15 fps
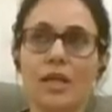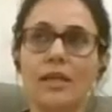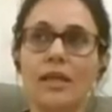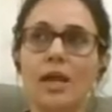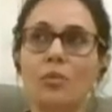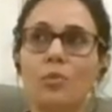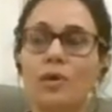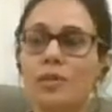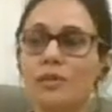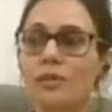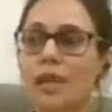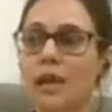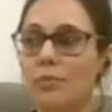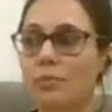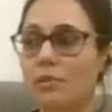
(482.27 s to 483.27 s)
Now, what has
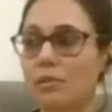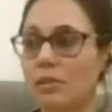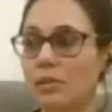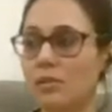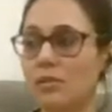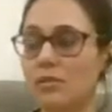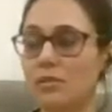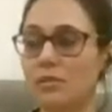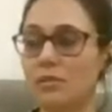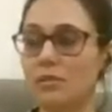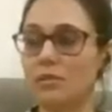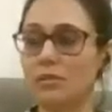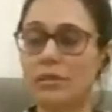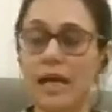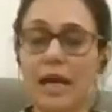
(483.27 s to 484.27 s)
happened is,
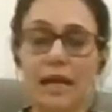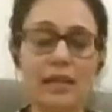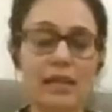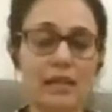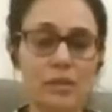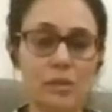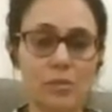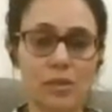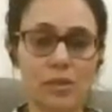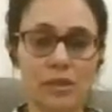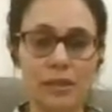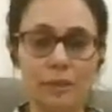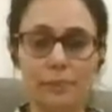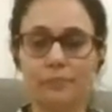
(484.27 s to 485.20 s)
the dad gets busy,